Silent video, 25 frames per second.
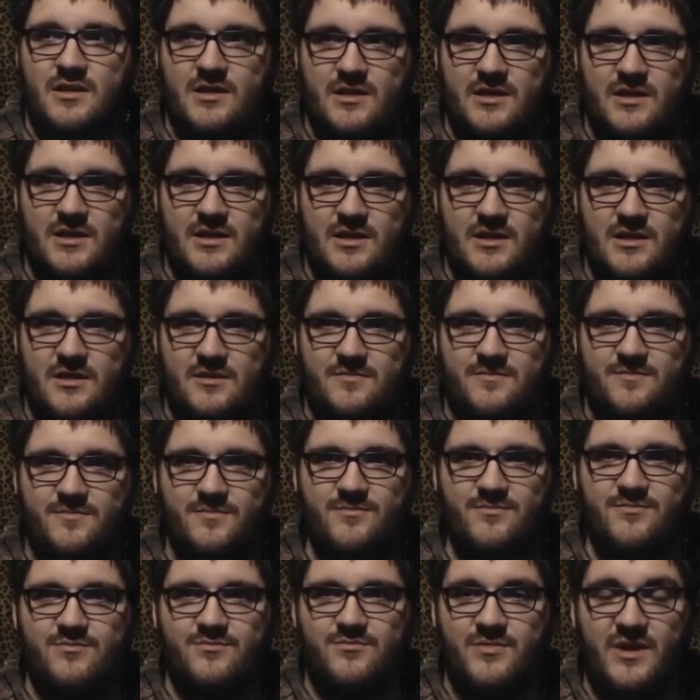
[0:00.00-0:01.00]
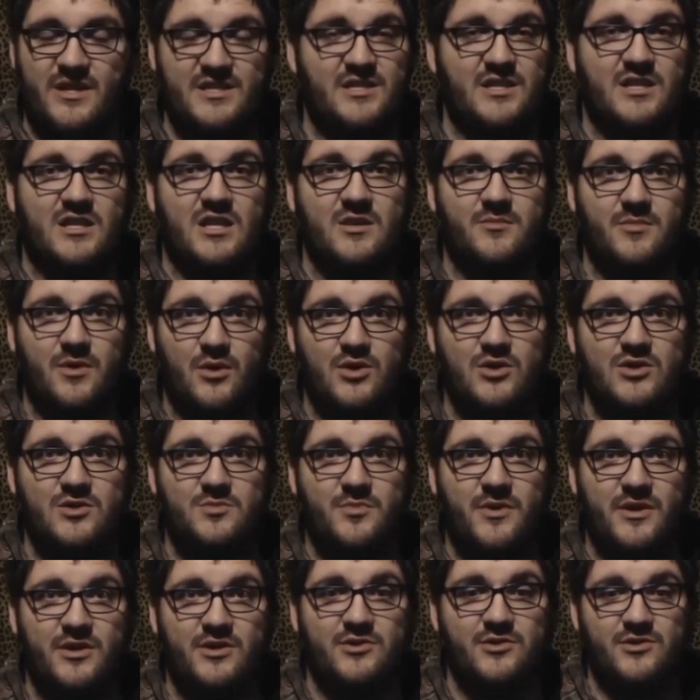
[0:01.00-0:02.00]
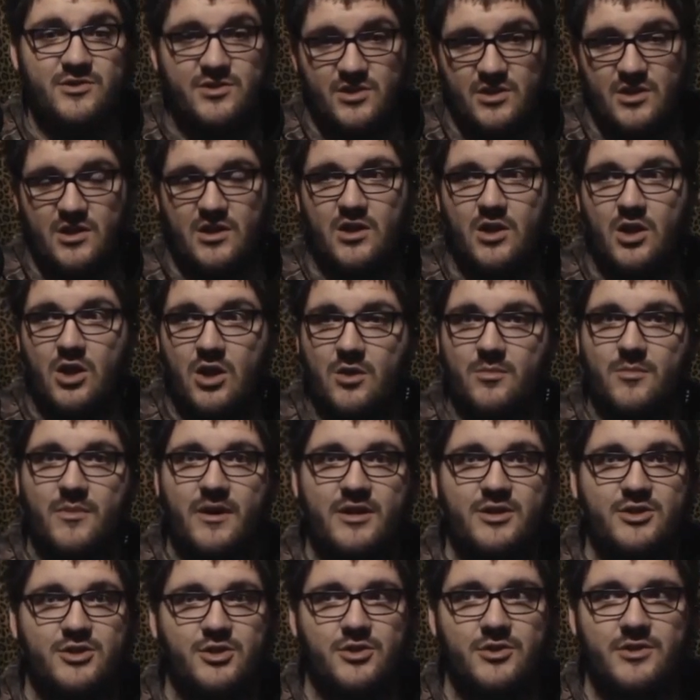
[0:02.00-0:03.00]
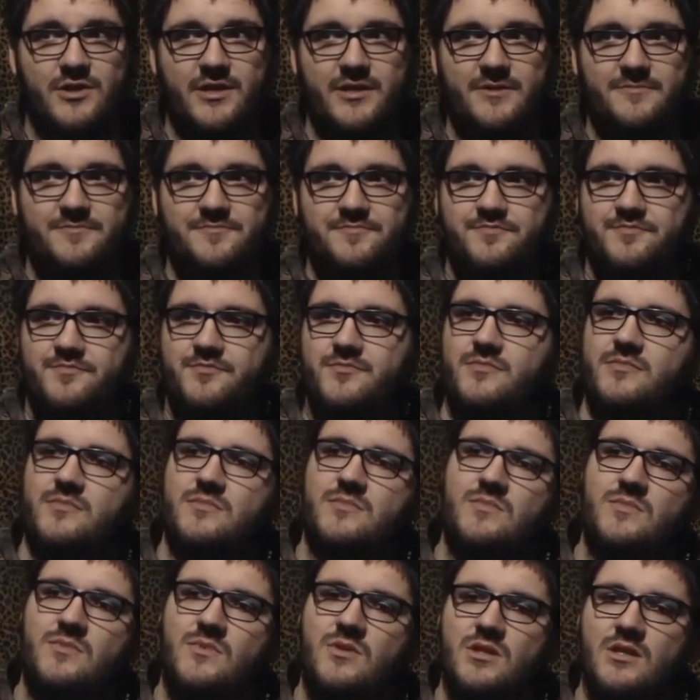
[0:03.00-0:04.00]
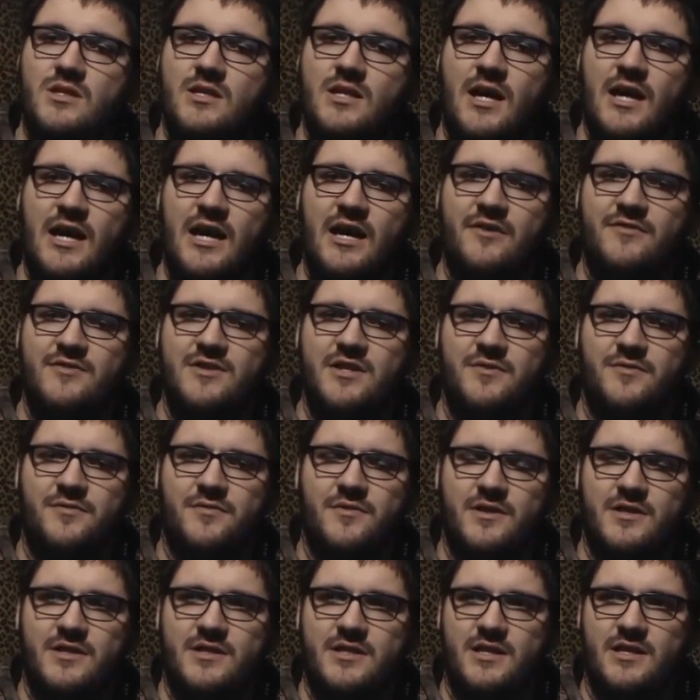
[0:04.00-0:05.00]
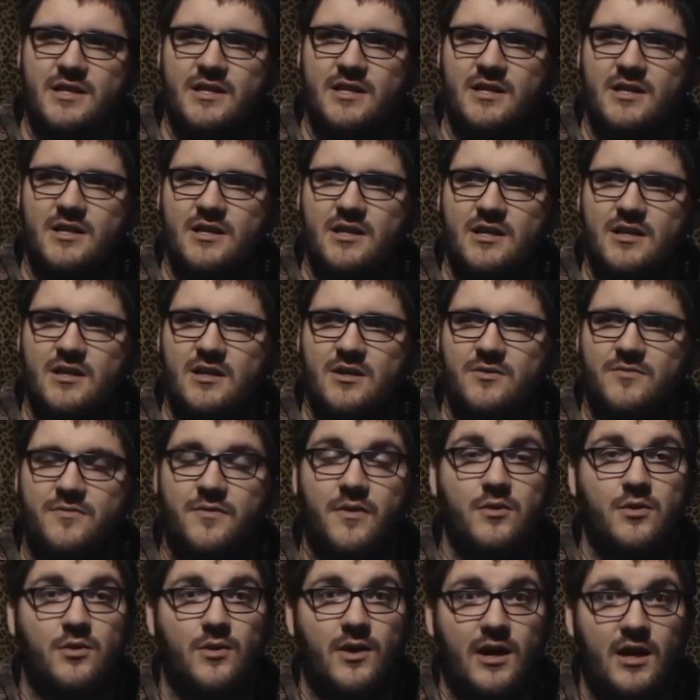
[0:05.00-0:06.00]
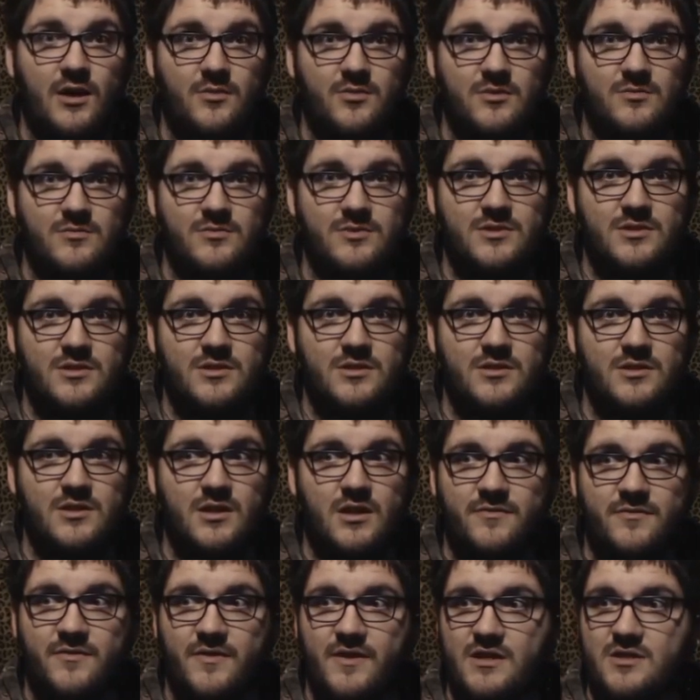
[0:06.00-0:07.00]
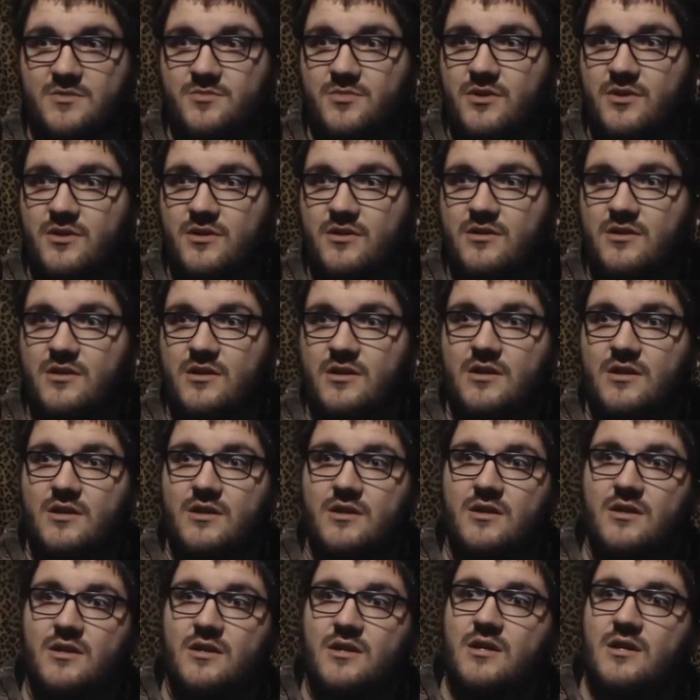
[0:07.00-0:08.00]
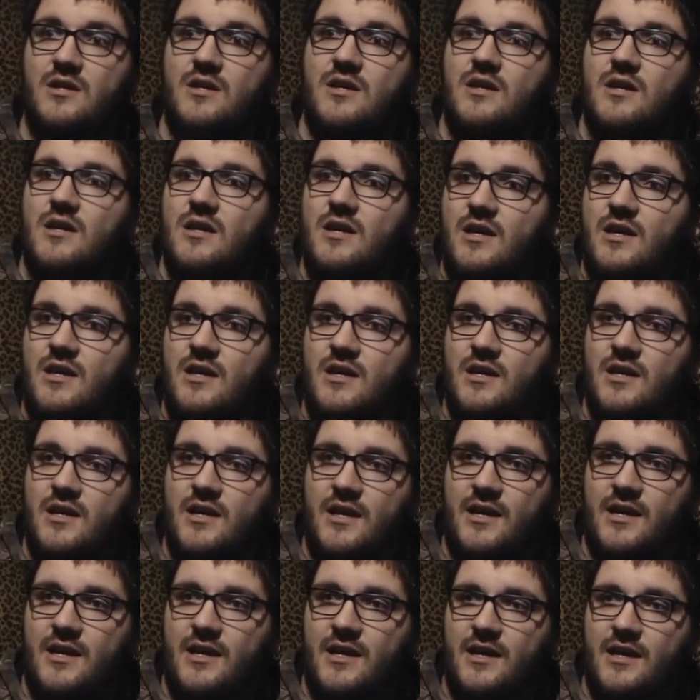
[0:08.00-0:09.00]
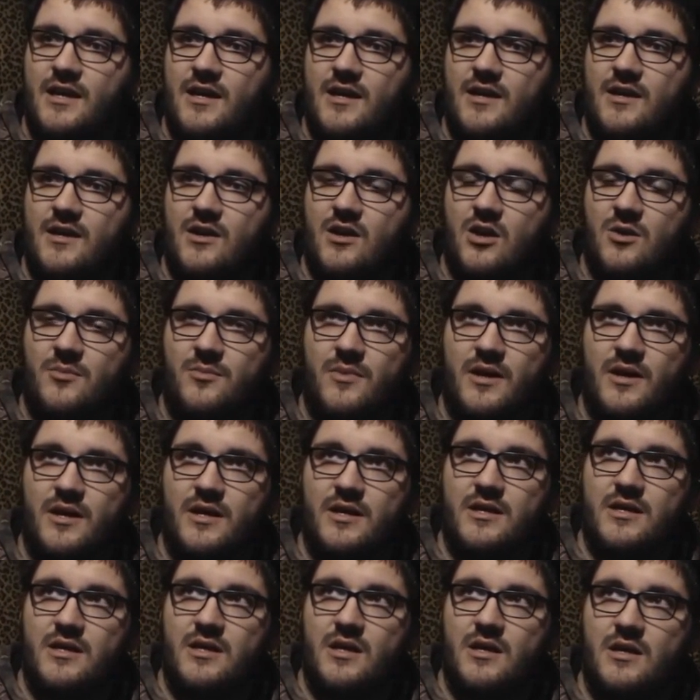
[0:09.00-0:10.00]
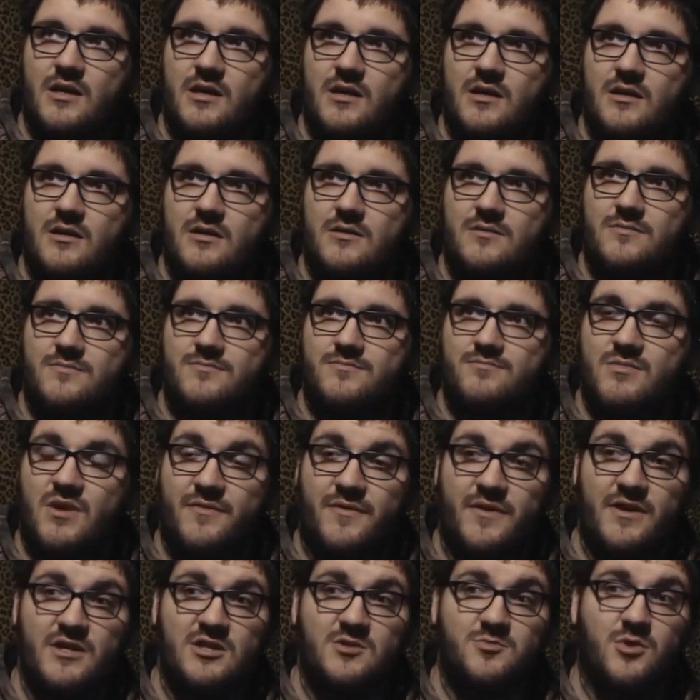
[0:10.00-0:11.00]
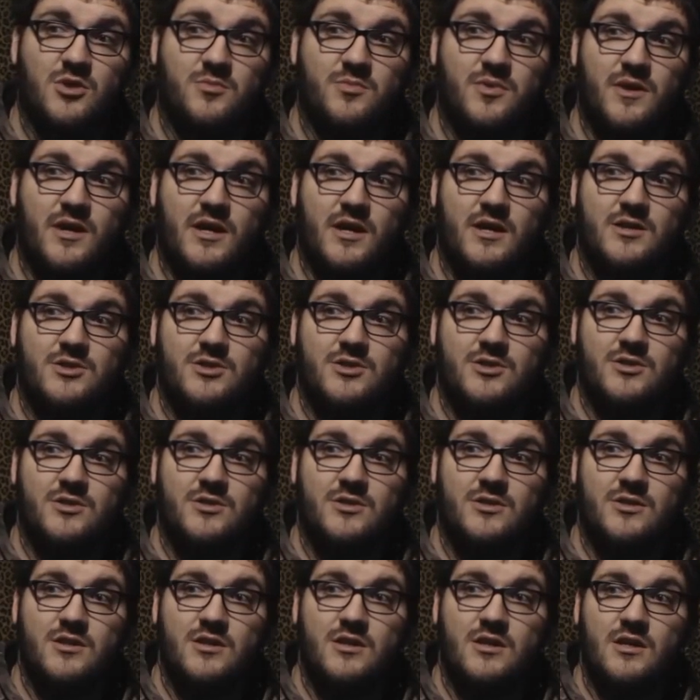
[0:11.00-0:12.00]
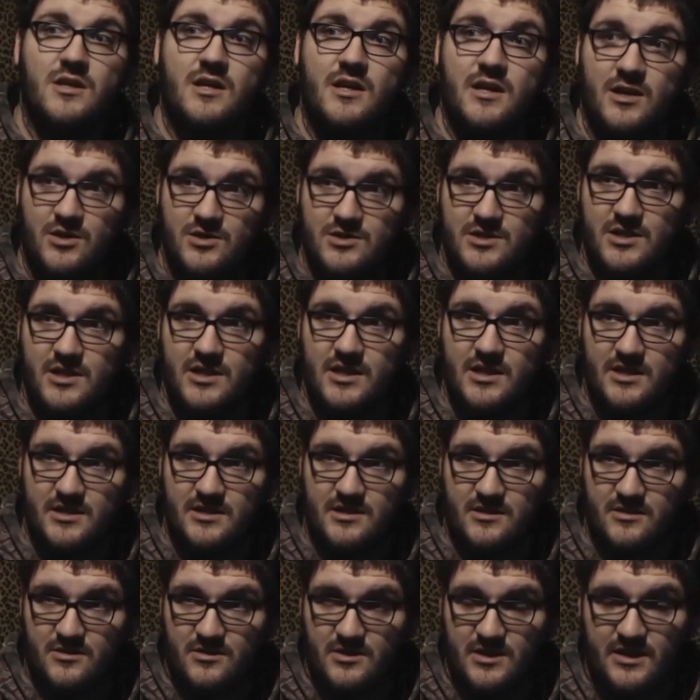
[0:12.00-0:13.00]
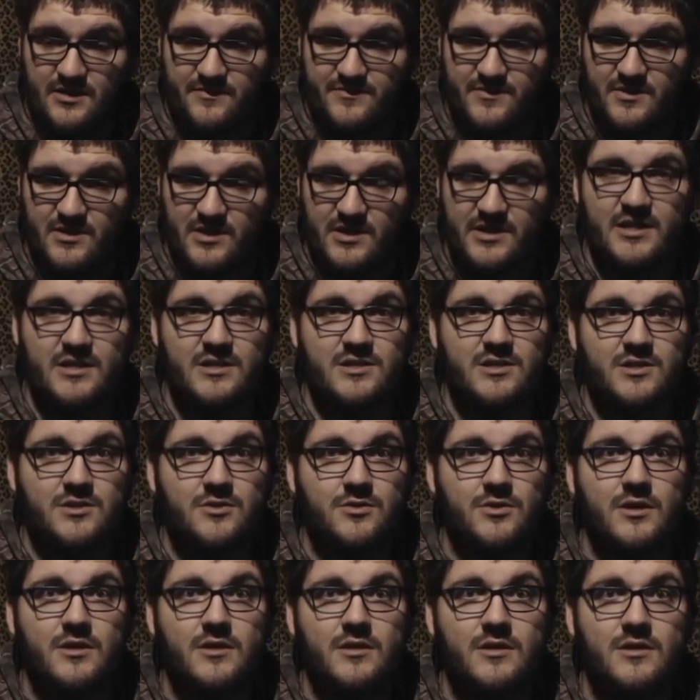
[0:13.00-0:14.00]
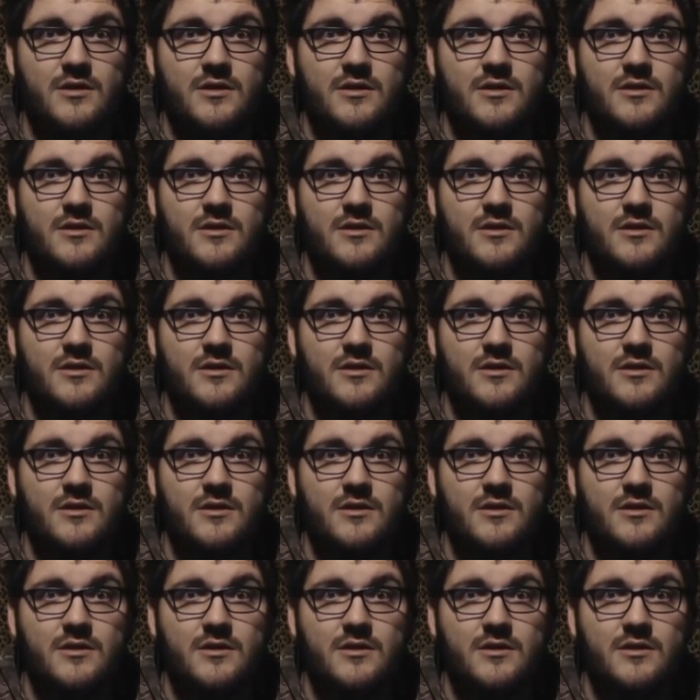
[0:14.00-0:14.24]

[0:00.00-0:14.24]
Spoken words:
and basically bonus pictures along my journey. I have different photo albums on Facebook, and on my my Facebook page, it goes ahead and it'll have the links to it.